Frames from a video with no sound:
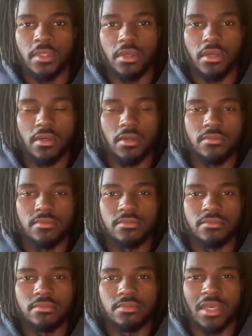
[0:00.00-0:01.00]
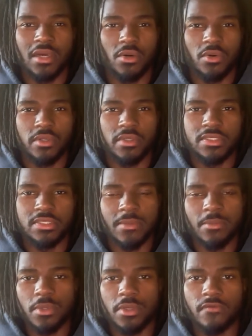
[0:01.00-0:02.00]
not always
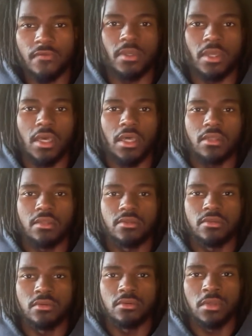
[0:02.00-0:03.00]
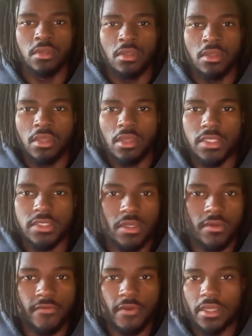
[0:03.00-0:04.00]
separate from God. I
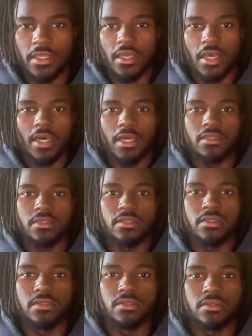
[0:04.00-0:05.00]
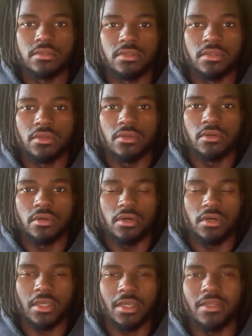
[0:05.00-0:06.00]
started fighting God, and then all
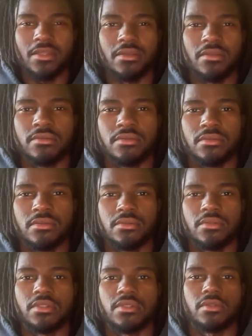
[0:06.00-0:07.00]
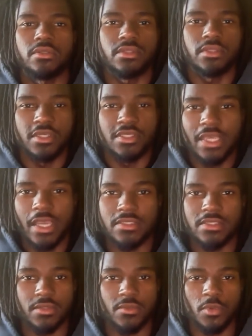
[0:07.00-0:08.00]
kind of the attacks
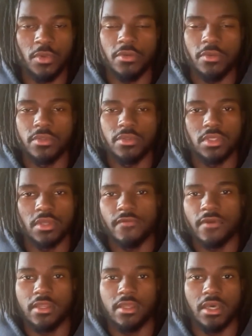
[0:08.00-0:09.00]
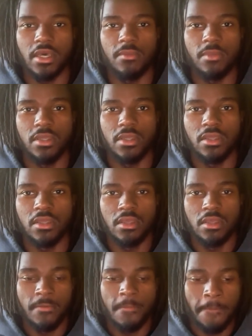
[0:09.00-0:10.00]
get more when you start fighting God. But
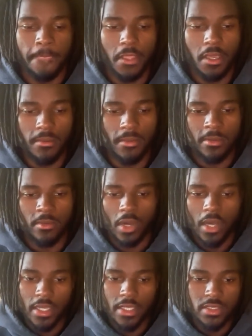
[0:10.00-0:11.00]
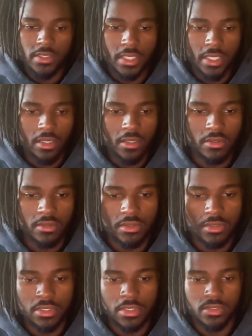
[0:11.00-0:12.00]
my why now,
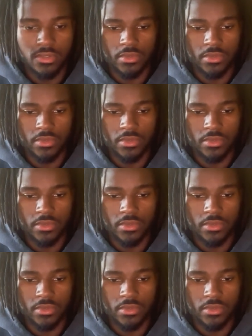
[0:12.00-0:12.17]
and you